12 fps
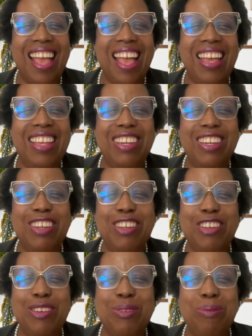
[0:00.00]

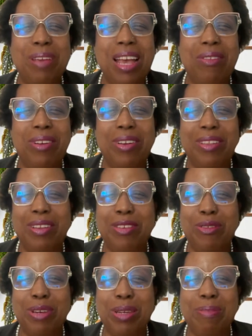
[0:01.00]
And do we have another
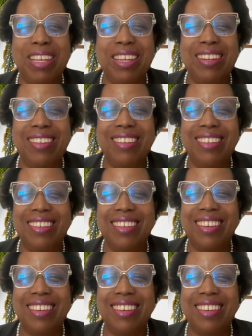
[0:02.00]
treatment?